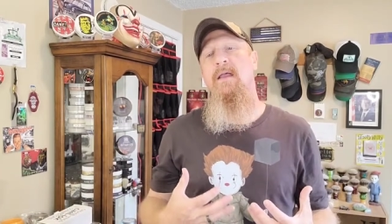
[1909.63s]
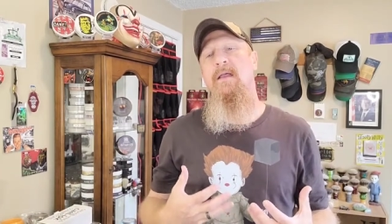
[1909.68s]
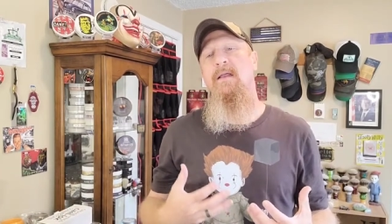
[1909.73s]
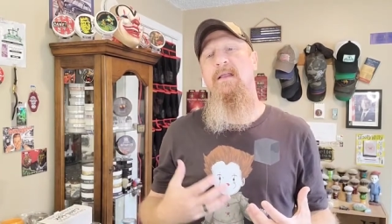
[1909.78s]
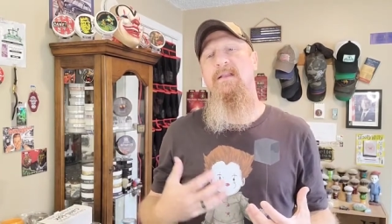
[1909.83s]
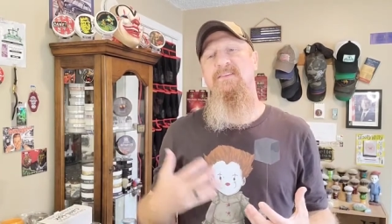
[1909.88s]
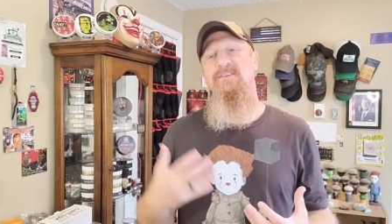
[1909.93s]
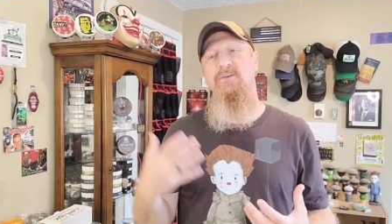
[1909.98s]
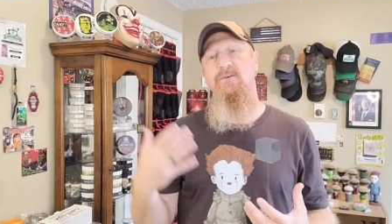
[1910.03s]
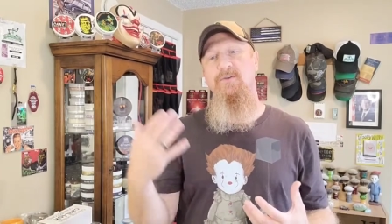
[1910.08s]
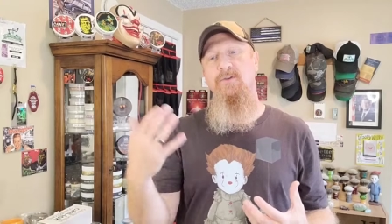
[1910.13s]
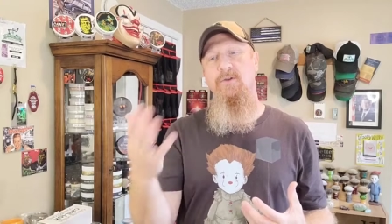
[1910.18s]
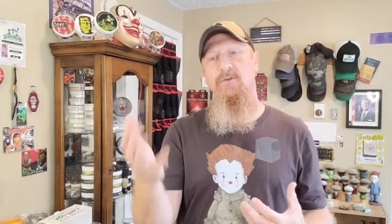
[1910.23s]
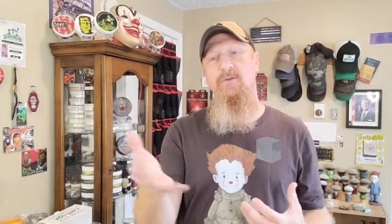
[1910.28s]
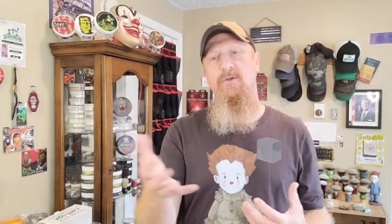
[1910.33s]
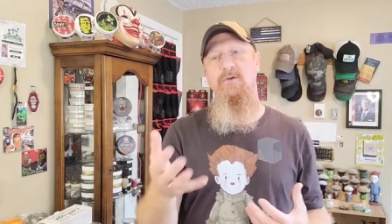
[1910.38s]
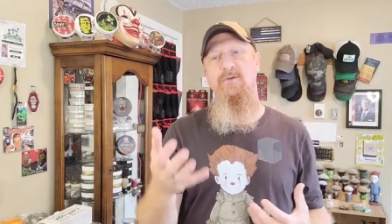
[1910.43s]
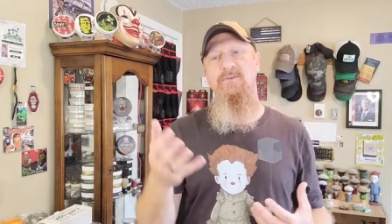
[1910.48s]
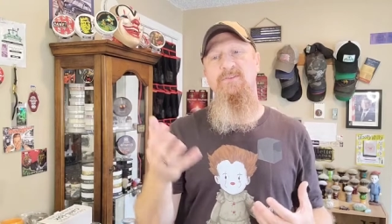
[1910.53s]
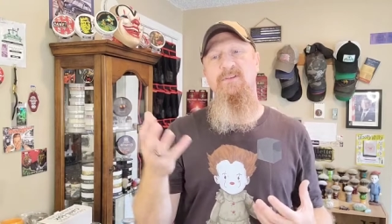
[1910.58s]
And so, you know,
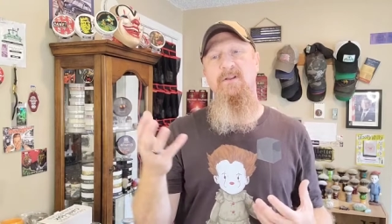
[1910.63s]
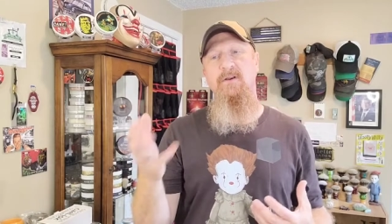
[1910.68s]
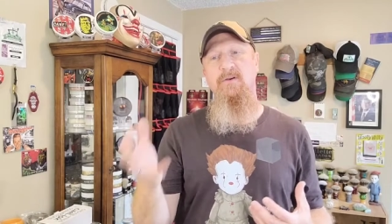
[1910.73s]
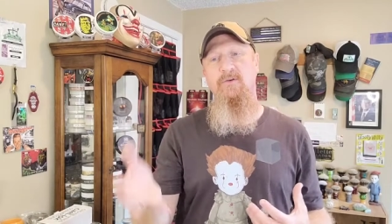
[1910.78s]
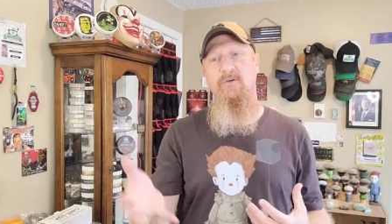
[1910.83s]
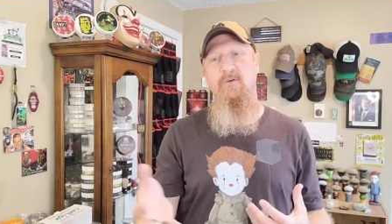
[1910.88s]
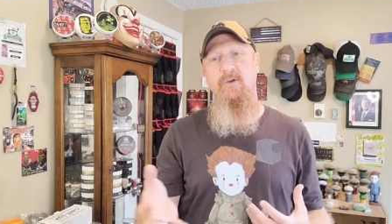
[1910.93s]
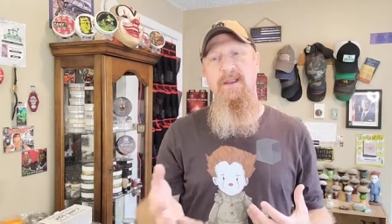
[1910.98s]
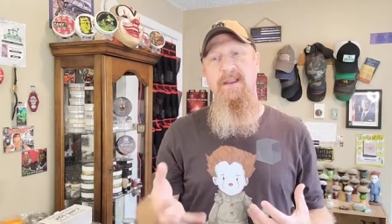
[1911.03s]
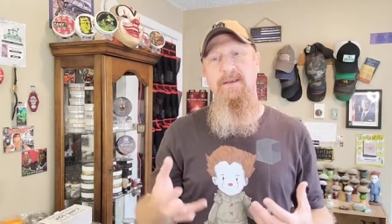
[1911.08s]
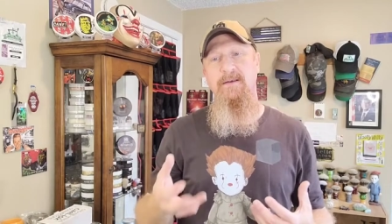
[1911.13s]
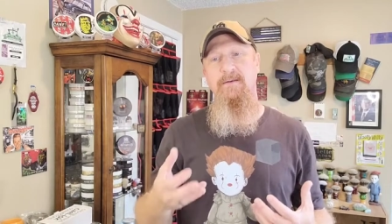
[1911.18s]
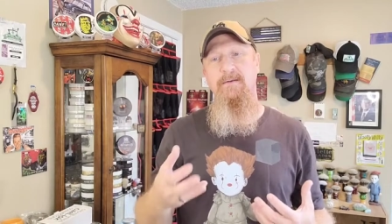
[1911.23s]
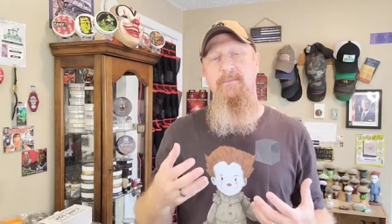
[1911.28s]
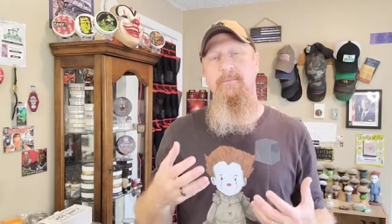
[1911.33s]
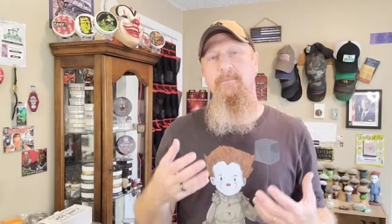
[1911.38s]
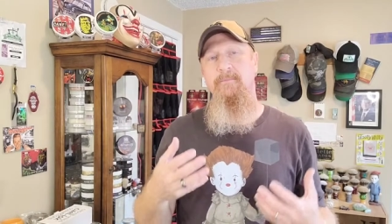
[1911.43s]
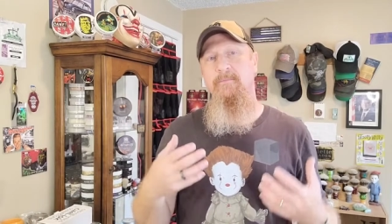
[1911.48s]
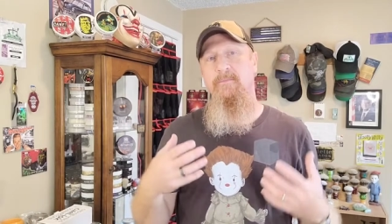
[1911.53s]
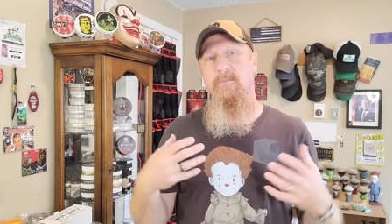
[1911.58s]
those are great
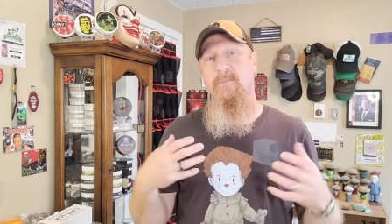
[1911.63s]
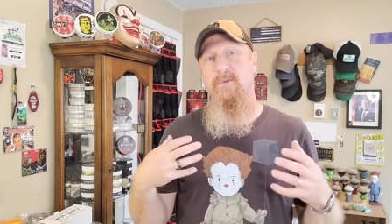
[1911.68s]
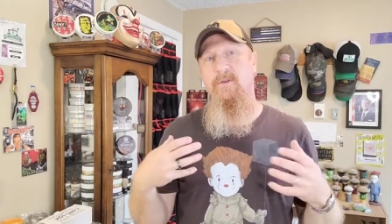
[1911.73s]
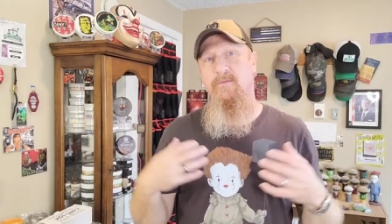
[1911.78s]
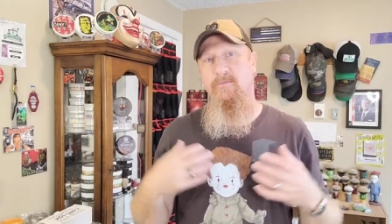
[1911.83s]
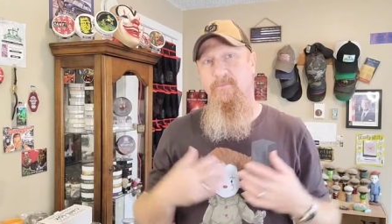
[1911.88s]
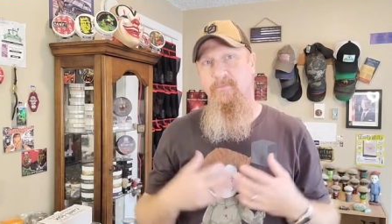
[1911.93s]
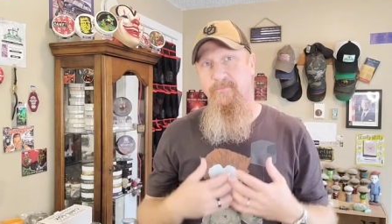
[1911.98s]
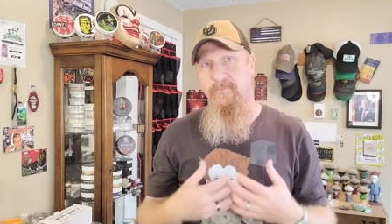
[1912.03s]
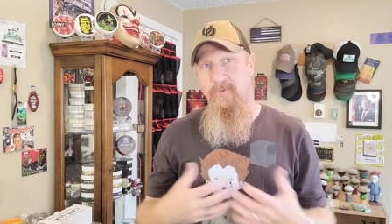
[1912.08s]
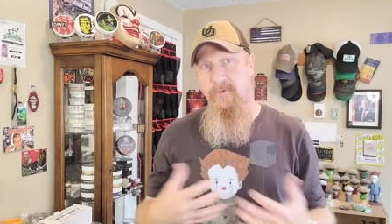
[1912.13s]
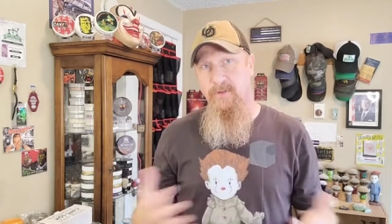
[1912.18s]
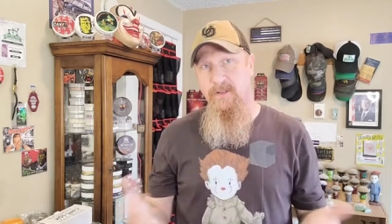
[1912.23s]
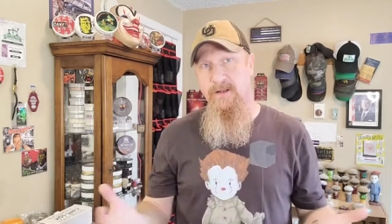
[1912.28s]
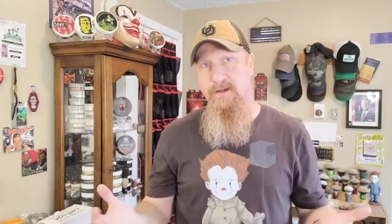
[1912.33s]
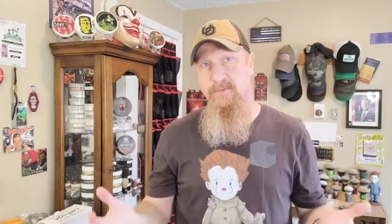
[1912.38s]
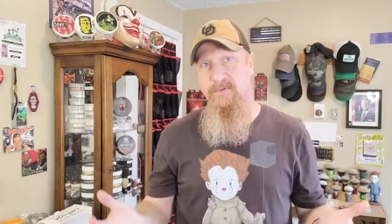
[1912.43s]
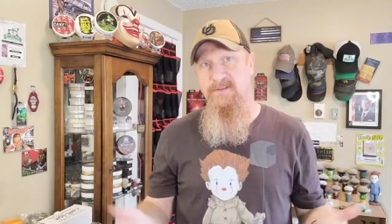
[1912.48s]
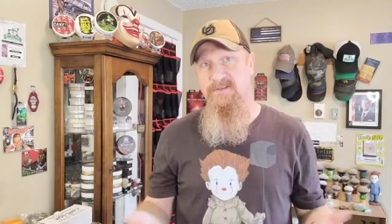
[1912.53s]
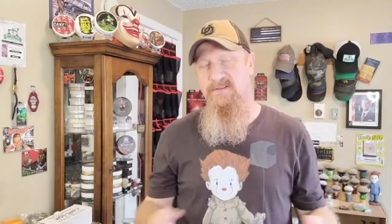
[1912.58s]
for a
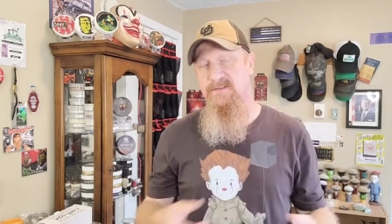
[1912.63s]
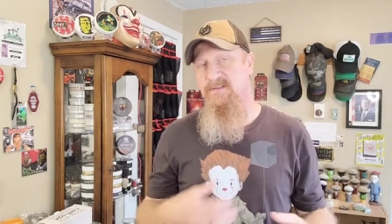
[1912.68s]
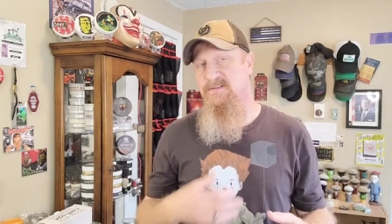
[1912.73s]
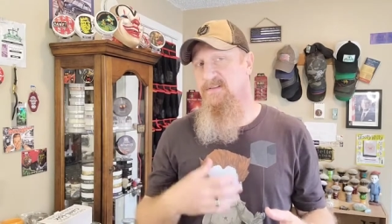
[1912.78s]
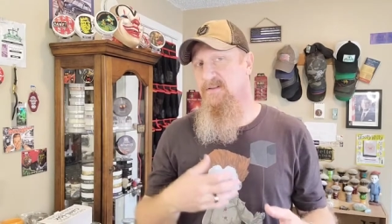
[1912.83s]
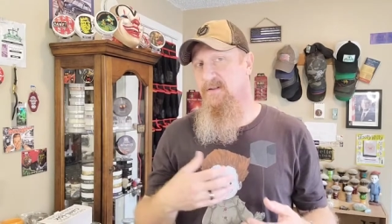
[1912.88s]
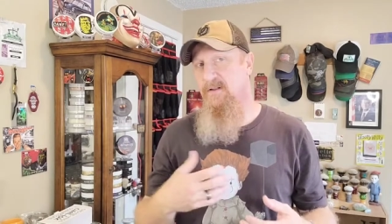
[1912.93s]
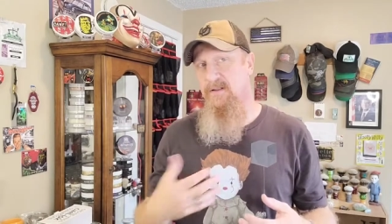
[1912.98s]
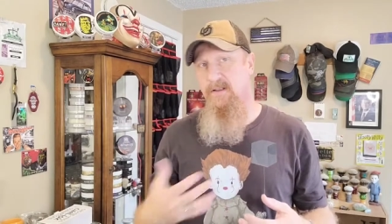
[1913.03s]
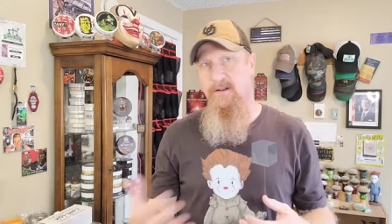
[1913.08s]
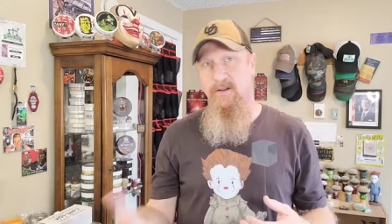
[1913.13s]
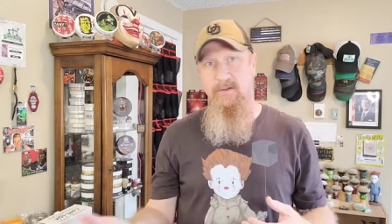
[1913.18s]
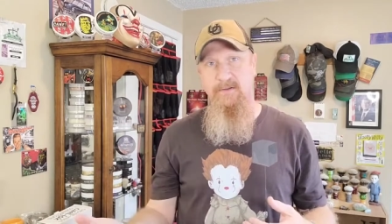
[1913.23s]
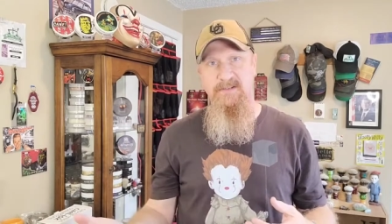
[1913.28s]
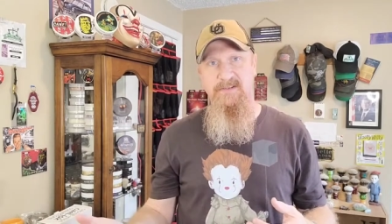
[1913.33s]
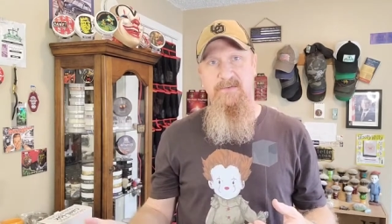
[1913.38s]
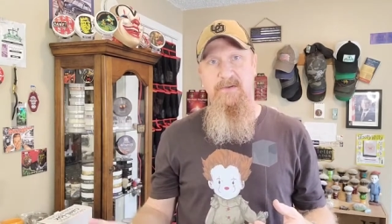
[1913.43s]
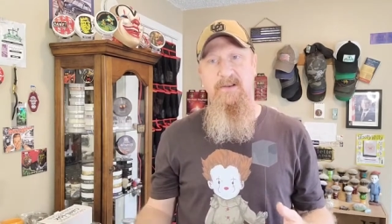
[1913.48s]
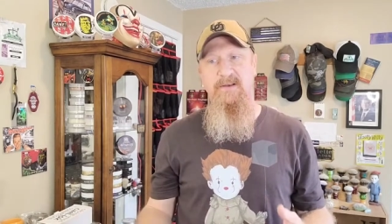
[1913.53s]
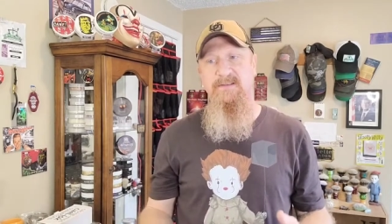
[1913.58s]
lot of reasons, like all
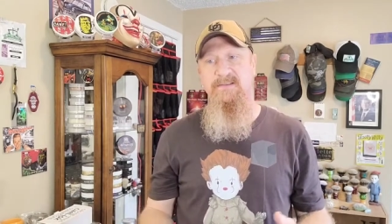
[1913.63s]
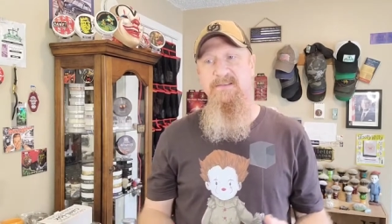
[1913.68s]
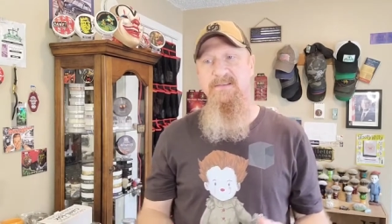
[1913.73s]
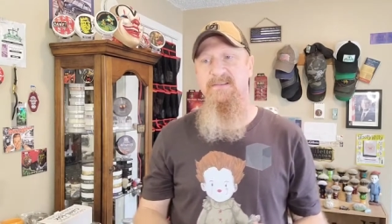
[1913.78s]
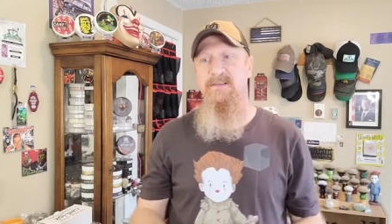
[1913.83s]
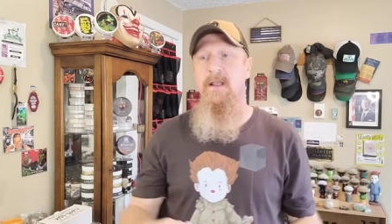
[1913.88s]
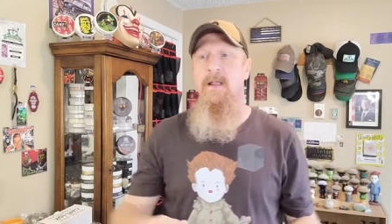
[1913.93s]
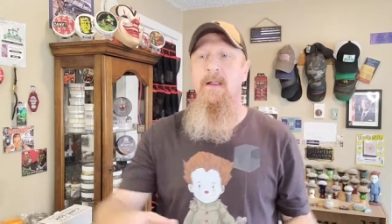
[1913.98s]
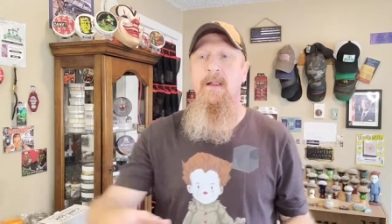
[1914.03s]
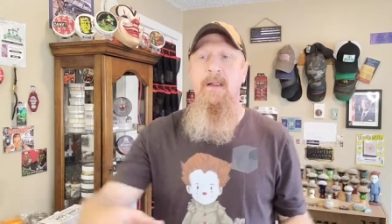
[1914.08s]
these fragrances.